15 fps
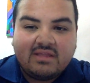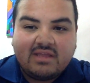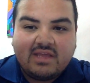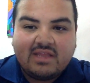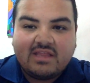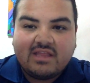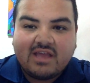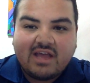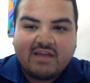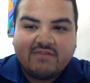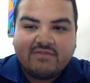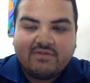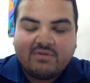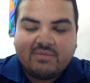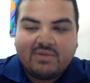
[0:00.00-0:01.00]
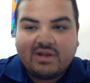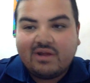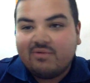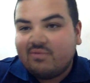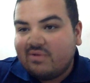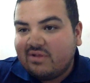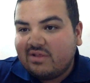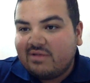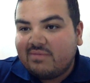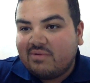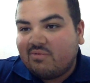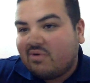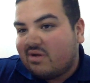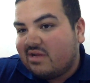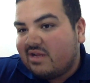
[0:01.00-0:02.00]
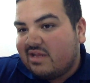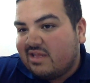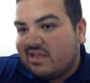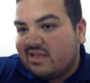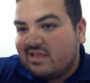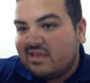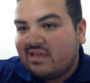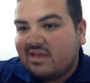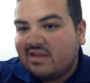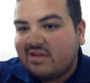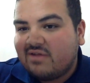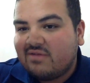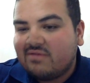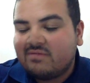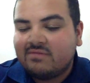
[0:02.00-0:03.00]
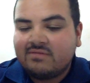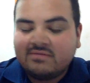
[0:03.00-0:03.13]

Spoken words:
needing the iPhone but not really, but wanting it. You know.